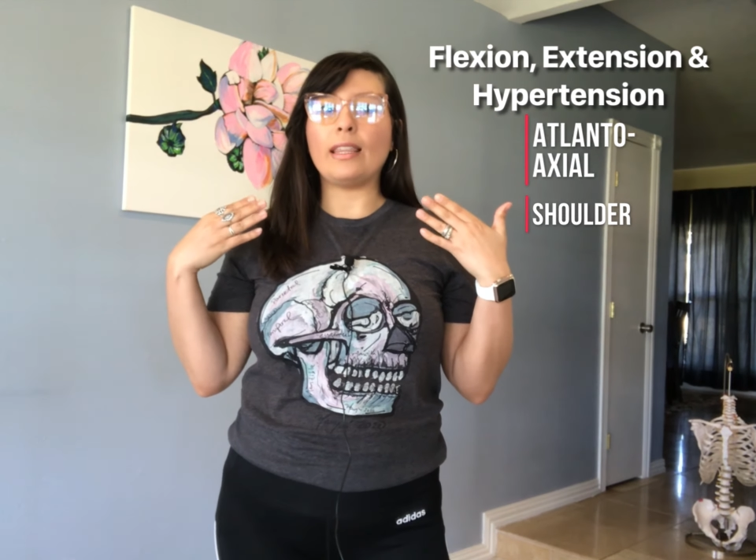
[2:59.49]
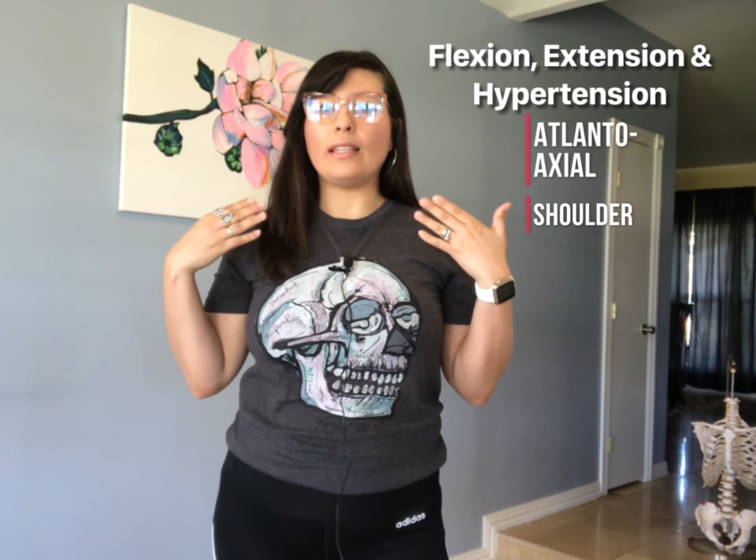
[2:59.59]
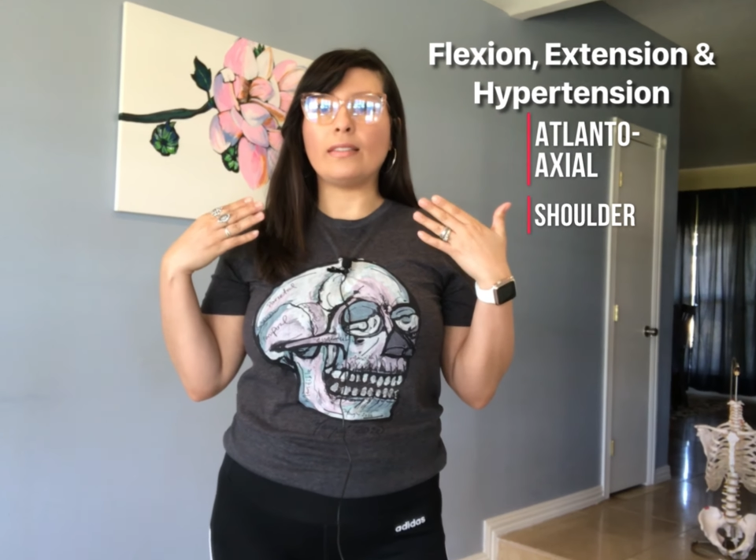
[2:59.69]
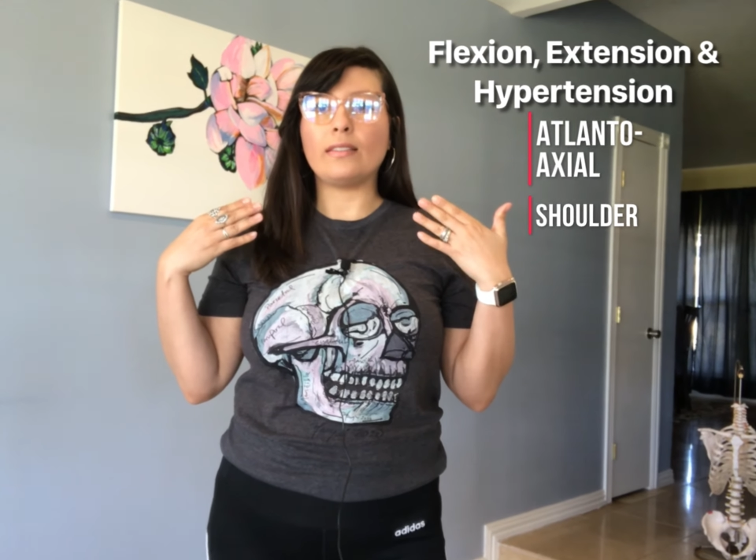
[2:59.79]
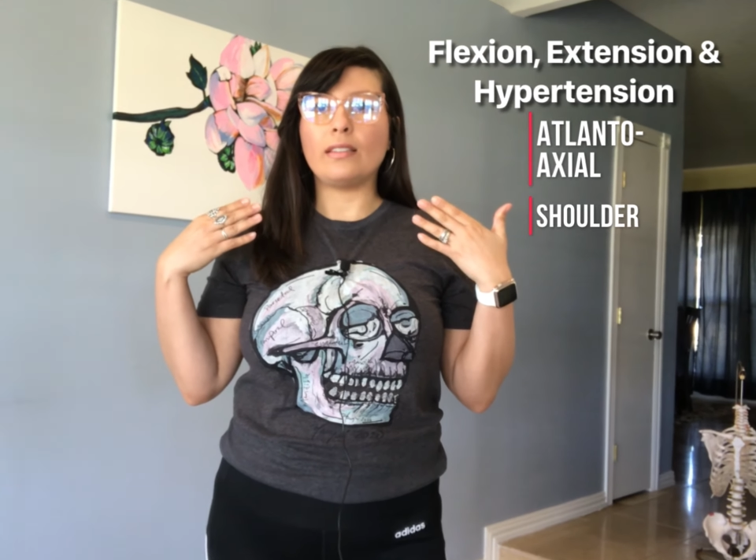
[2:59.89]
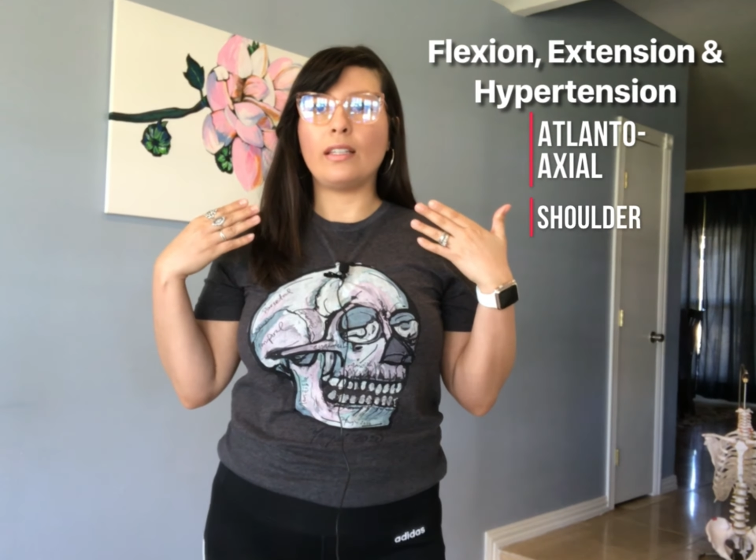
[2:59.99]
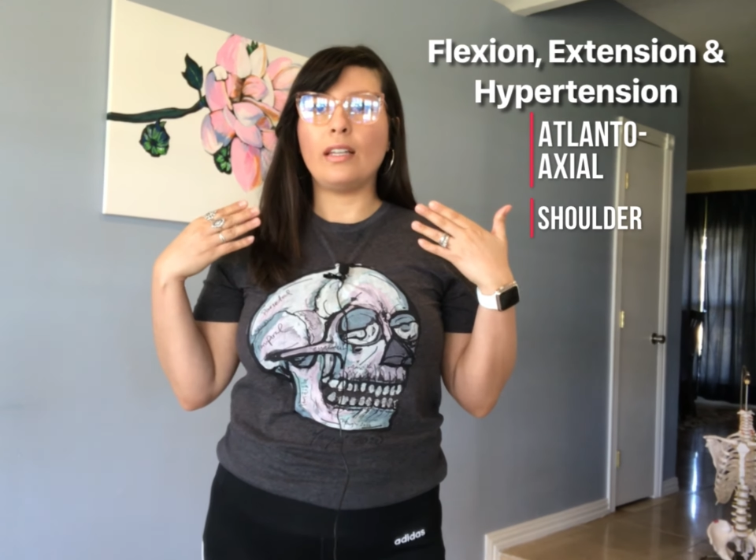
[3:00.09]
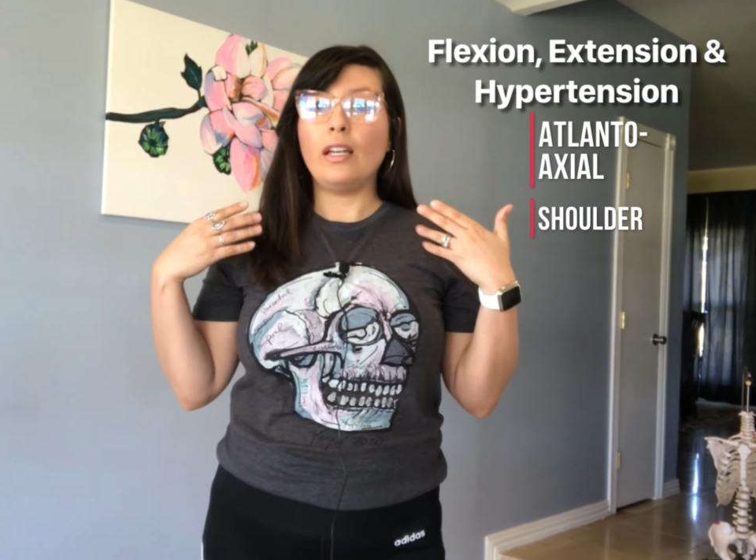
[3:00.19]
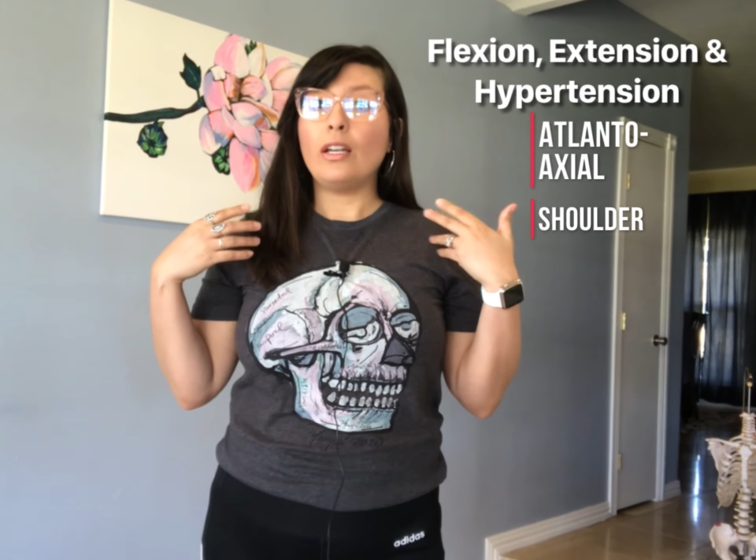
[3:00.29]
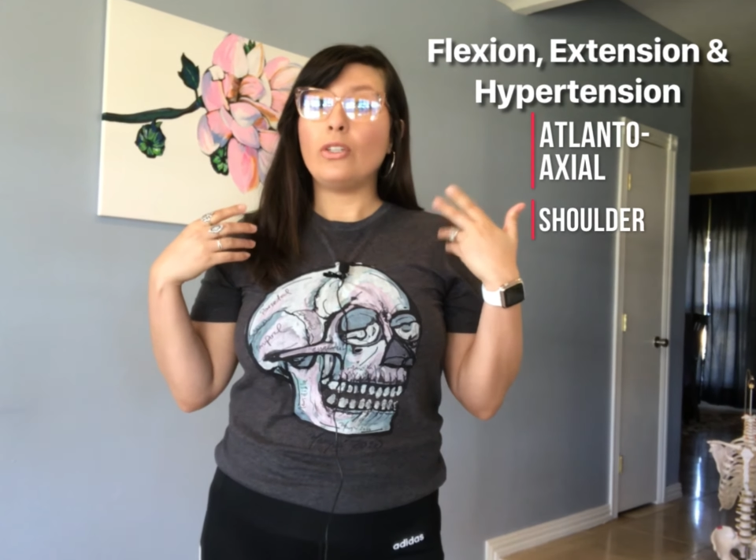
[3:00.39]
this.
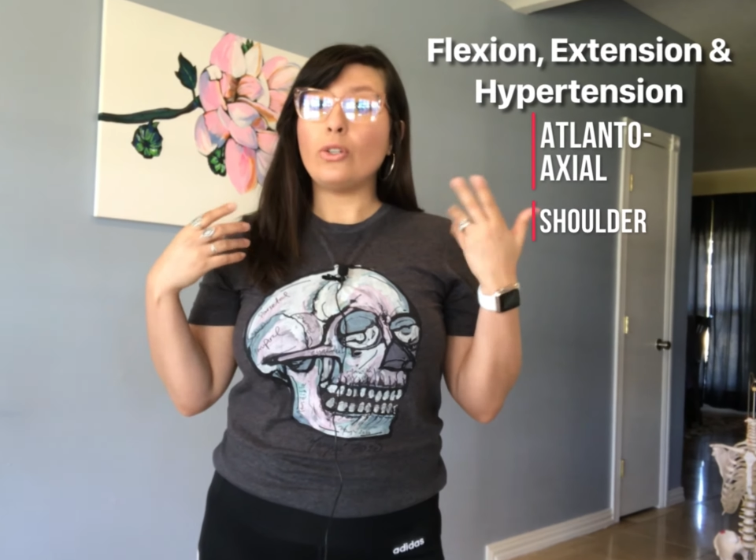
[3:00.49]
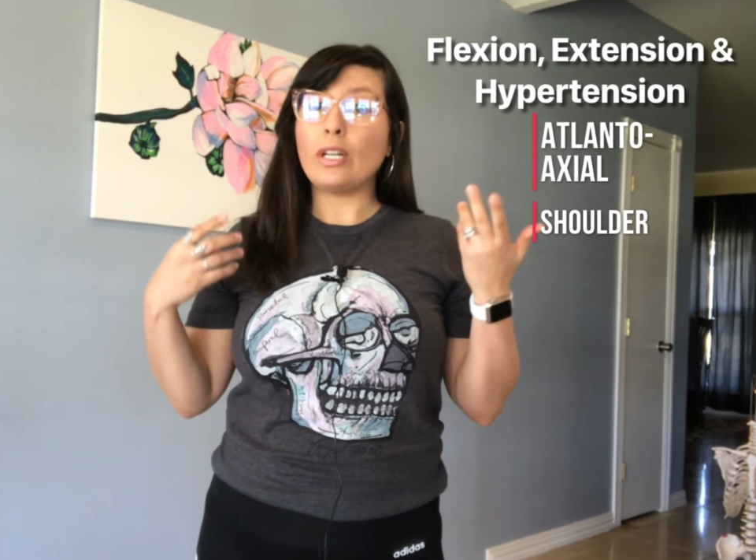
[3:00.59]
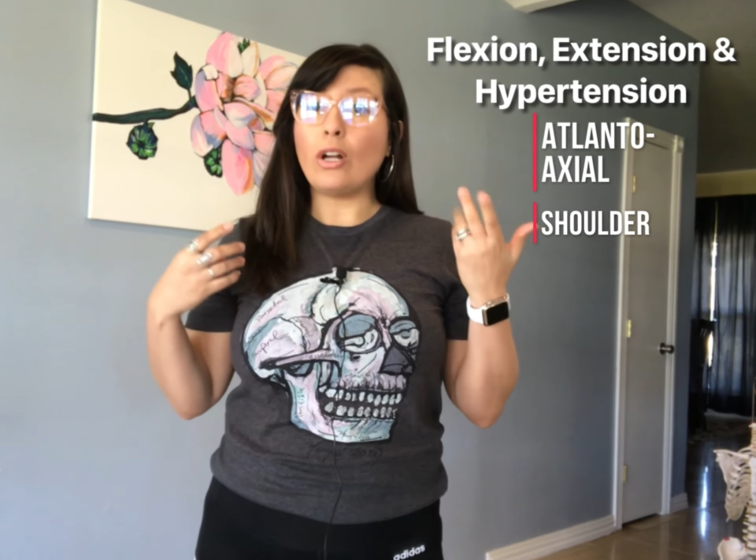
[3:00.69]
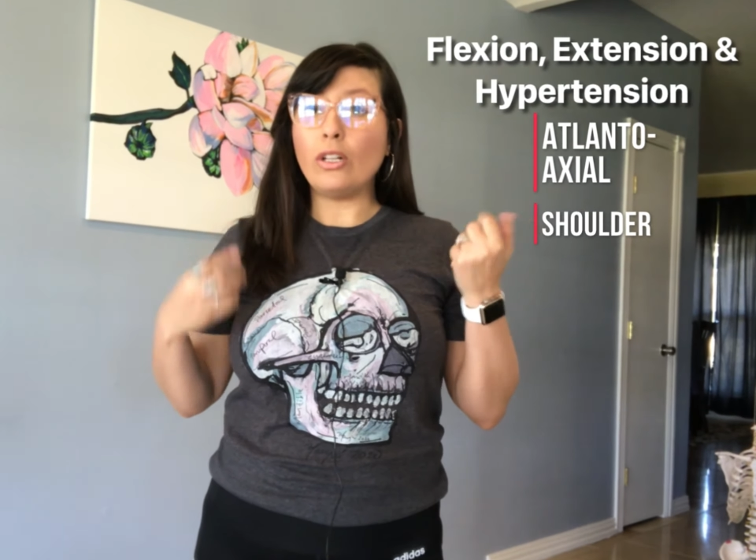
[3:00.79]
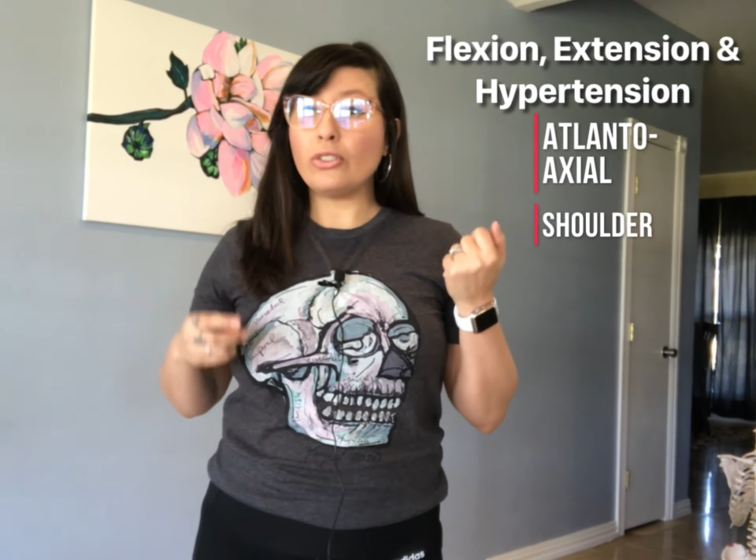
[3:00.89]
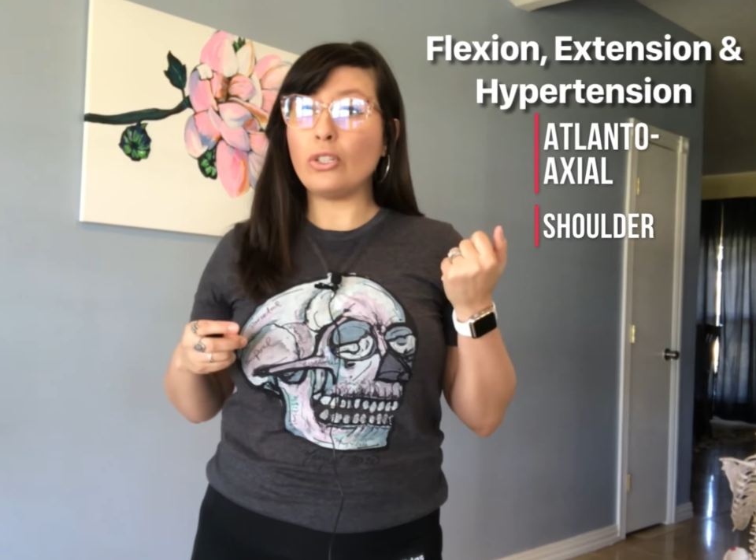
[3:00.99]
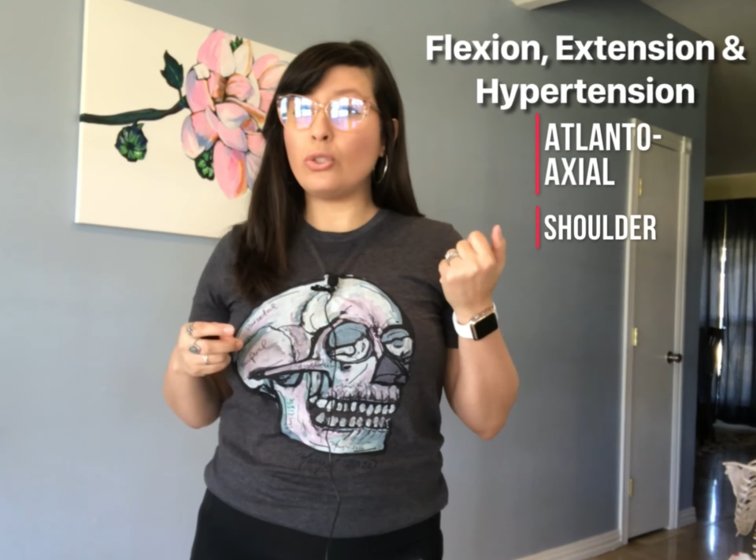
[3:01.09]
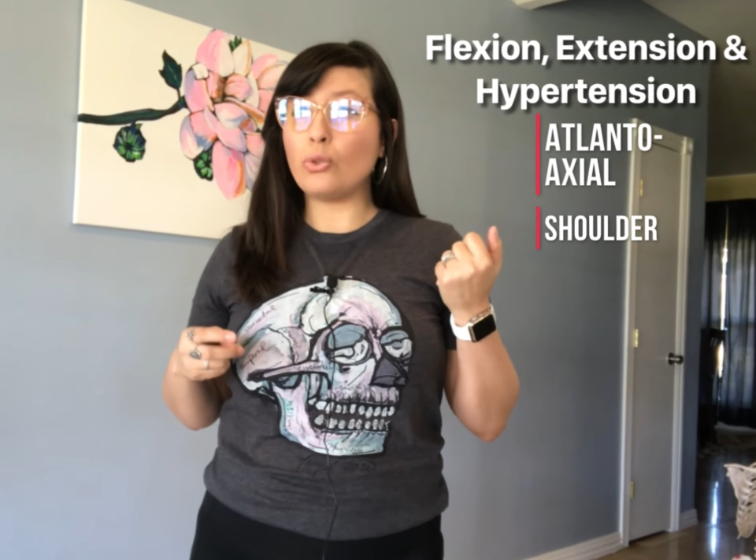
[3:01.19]
You can also do